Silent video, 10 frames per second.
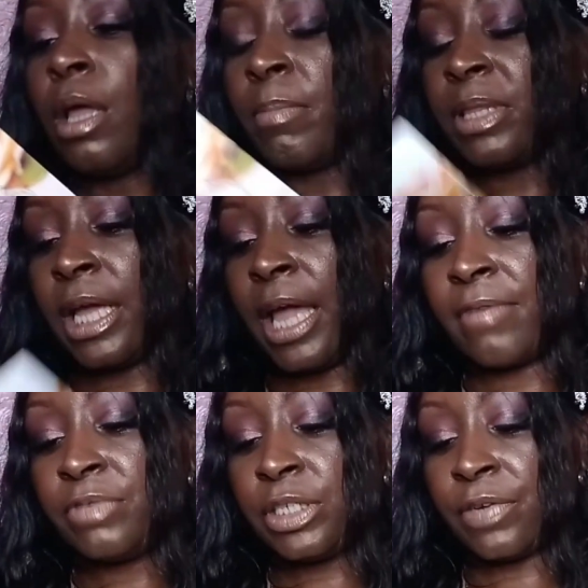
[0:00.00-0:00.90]
But they
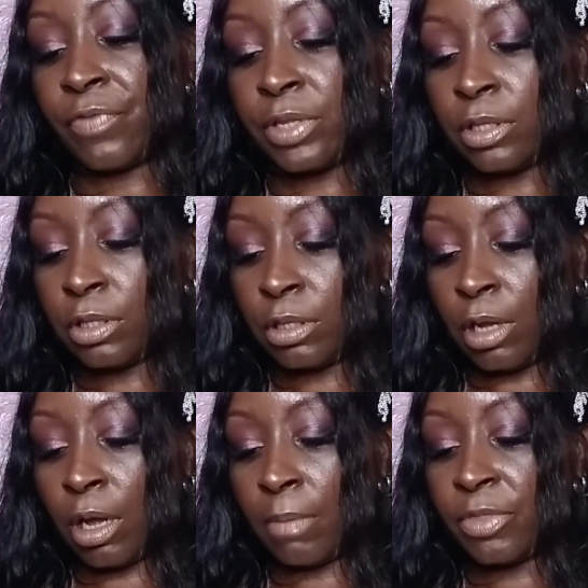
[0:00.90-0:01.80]
have different
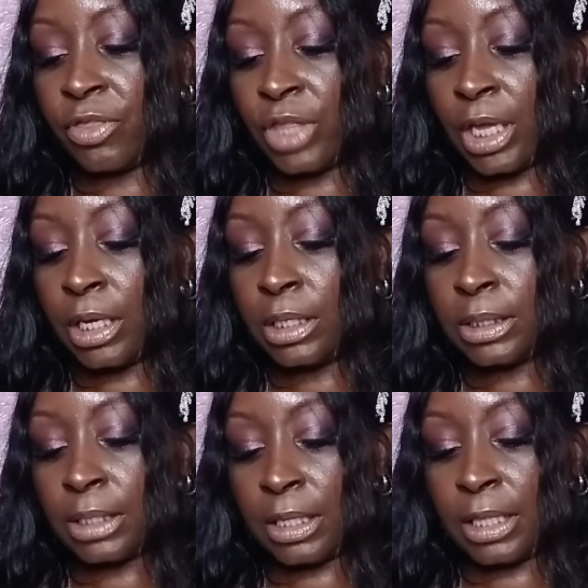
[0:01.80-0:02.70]

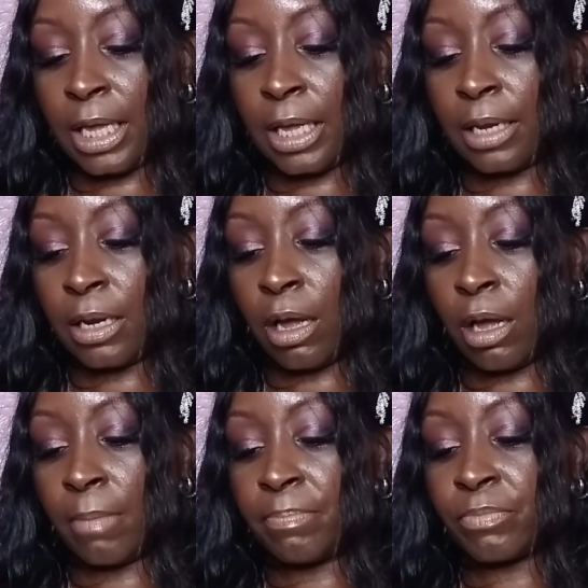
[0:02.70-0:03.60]
things that
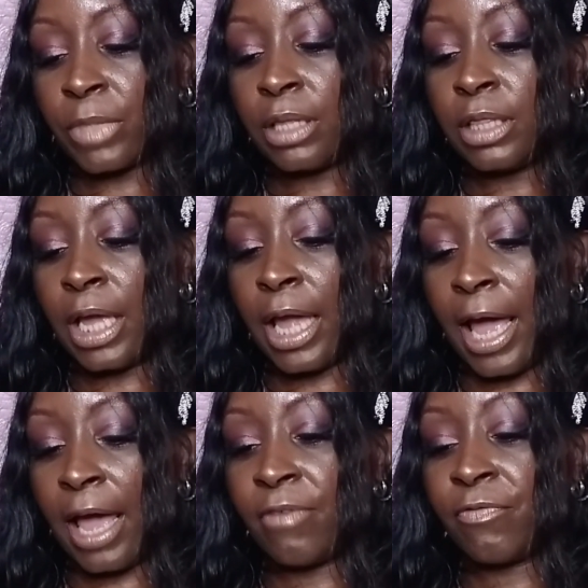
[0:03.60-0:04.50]
they
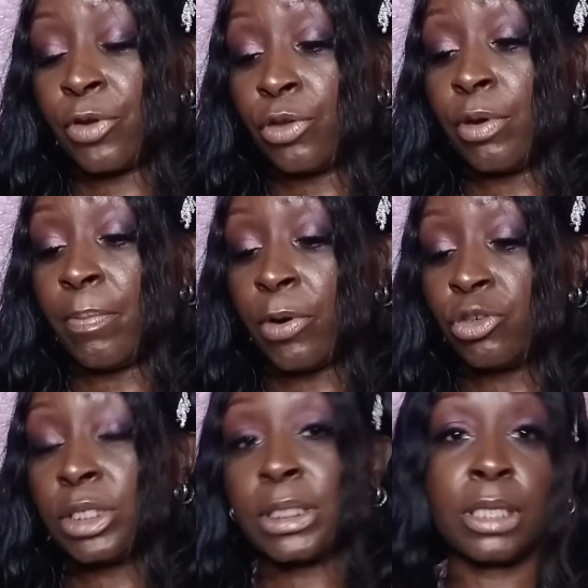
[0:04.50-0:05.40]
have for you to
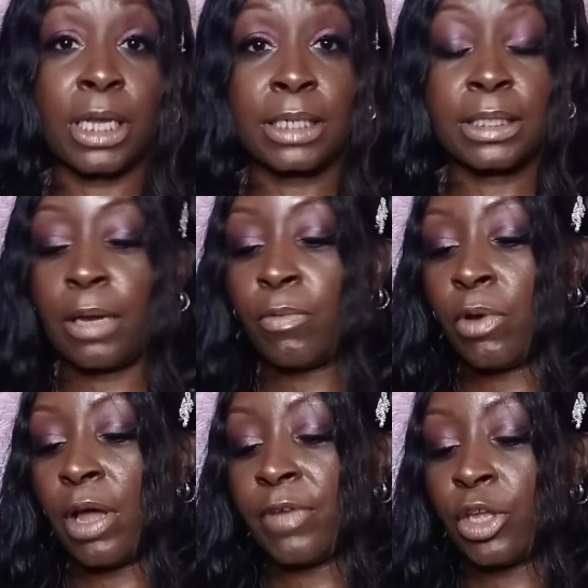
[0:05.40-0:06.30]
purchase, and like I said, we'll
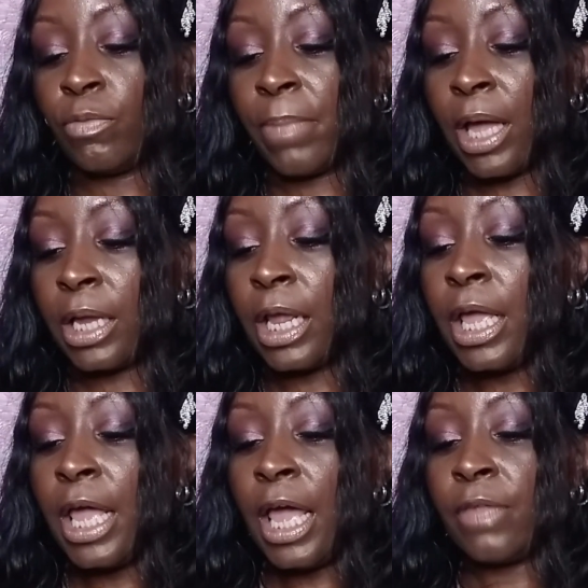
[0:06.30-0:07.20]
have a coupon.
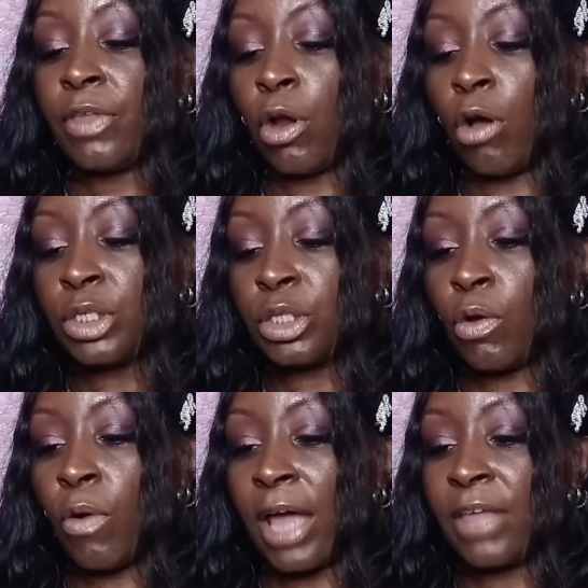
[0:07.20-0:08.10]
And then
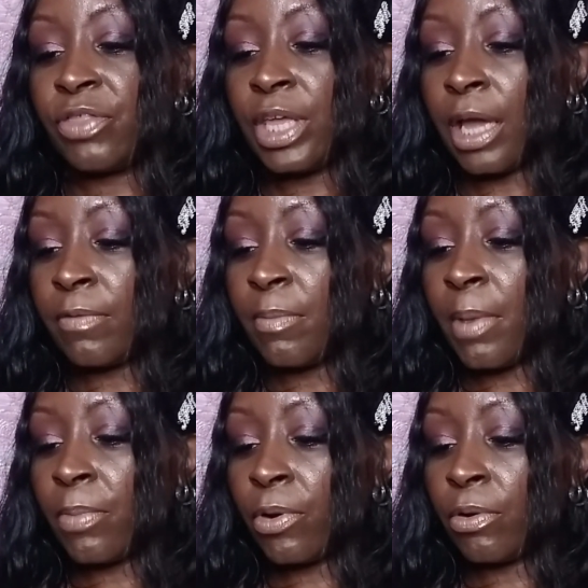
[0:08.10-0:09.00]
also I think I
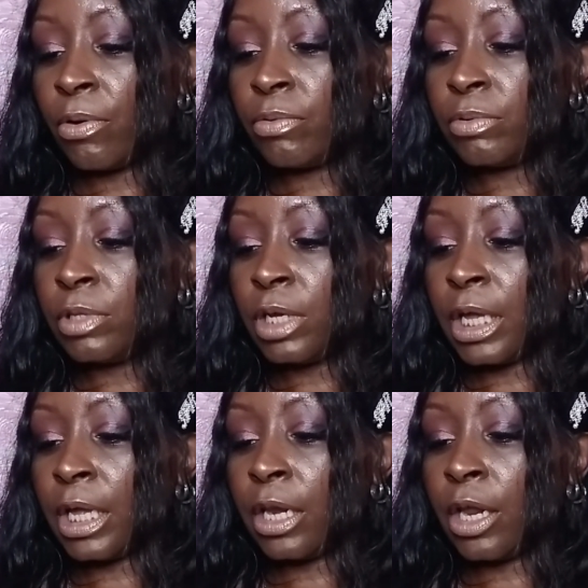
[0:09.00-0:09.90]
remember
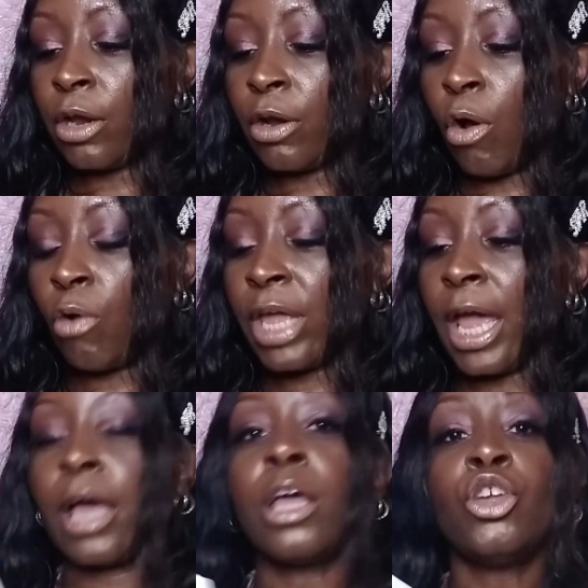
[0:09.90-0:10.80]
looking in here, oh
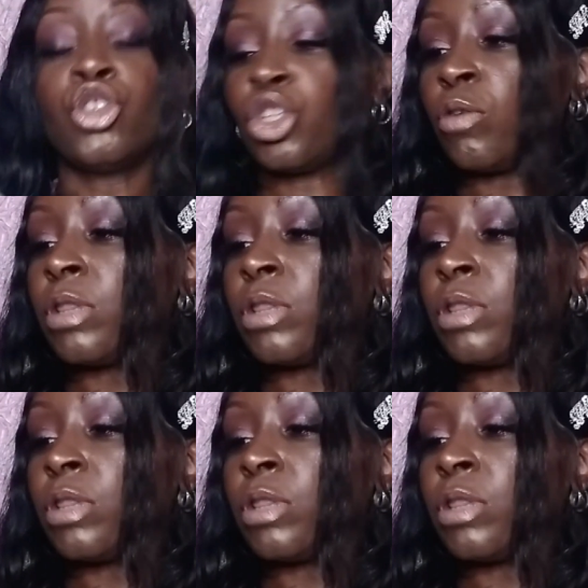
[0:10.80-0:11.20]
yeah, so